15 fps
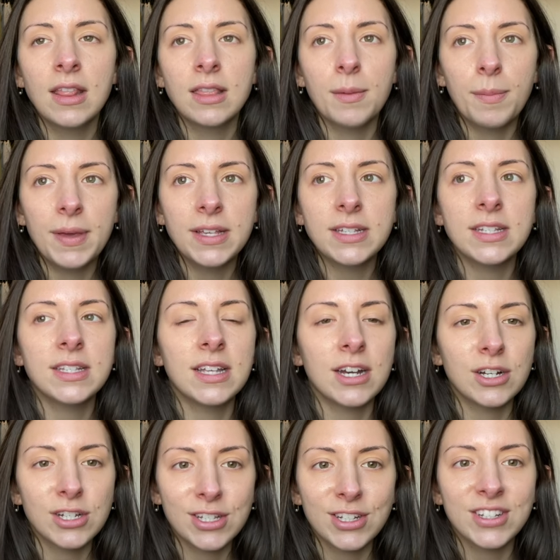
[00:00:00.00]
the pieces that
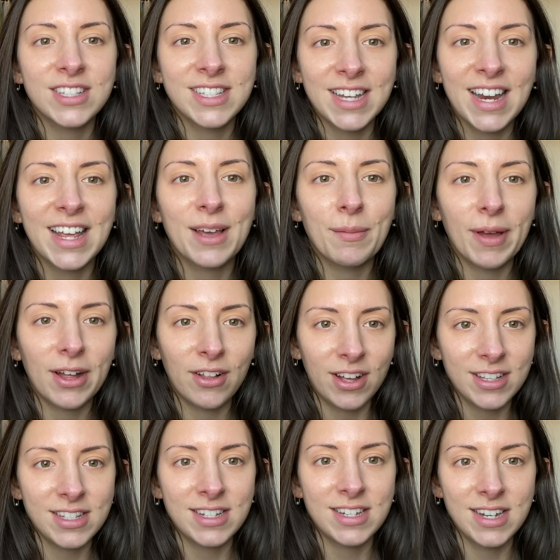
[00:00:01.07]
are still sitting in my
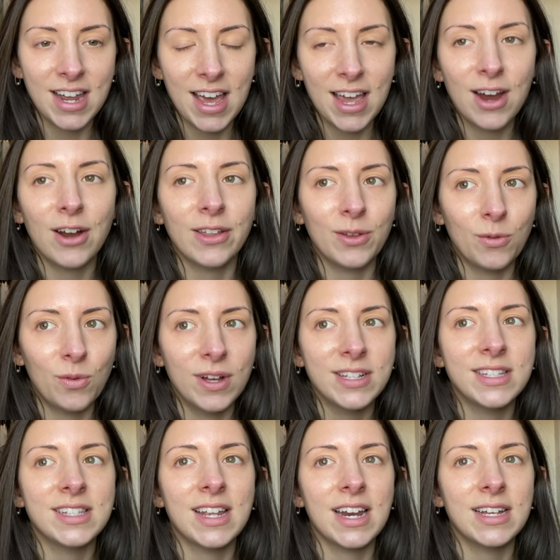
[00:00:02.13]
closet today are the
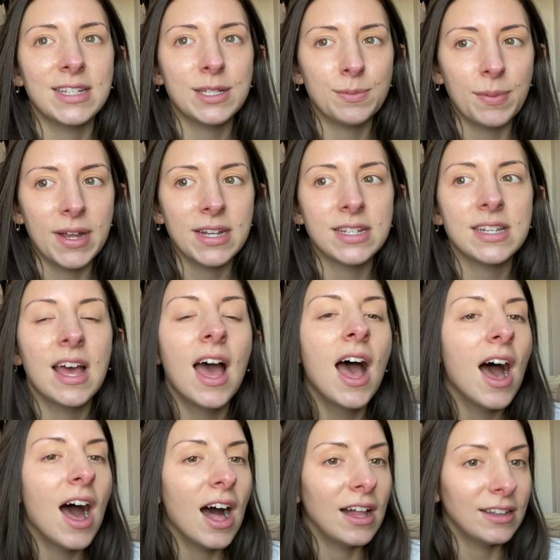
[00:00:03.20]
ones that I spent
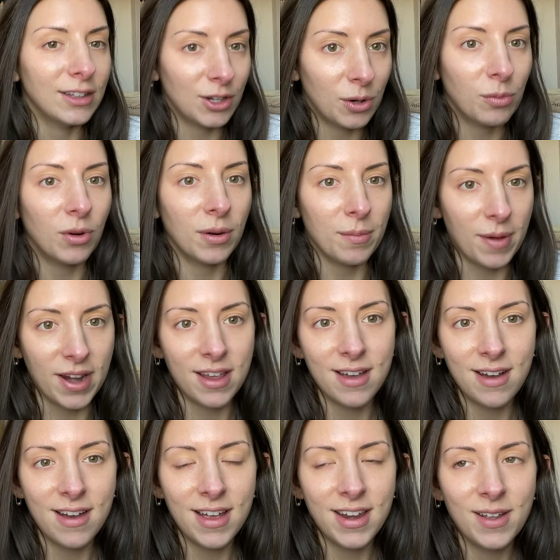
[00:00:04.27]
a little more money
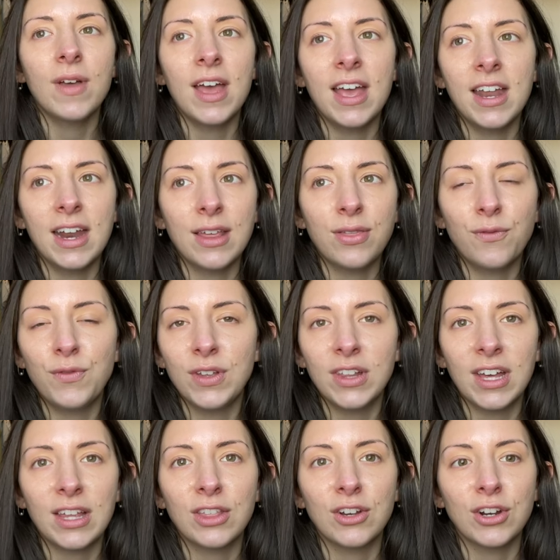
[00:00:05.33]
on and I feel
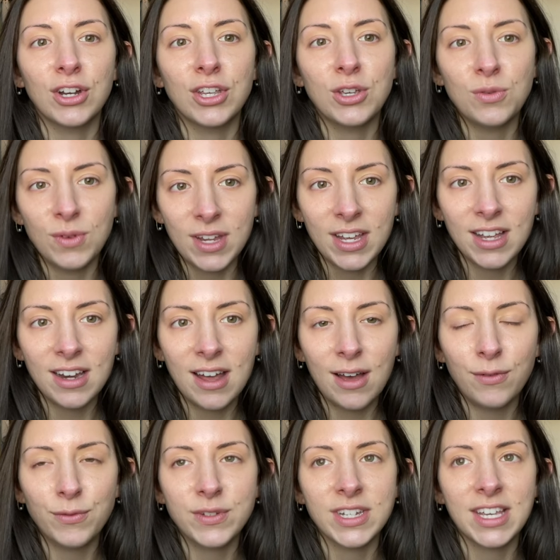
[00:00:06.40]
like they're unique
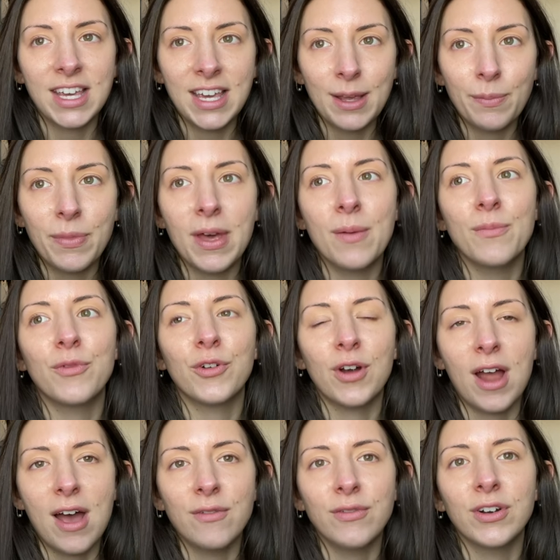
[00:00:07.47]
enough to keep them
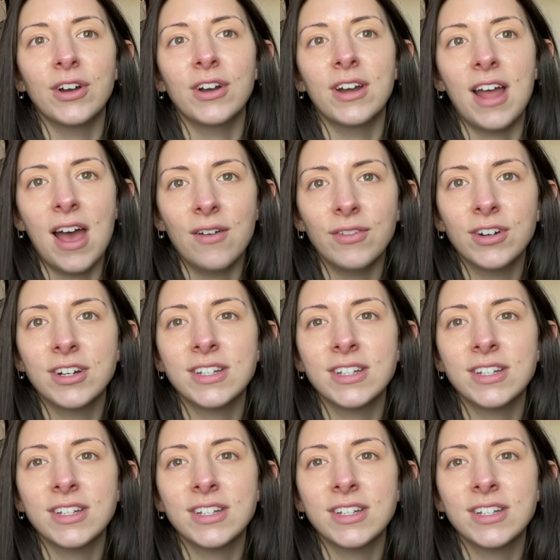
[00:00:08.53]
forever and ever.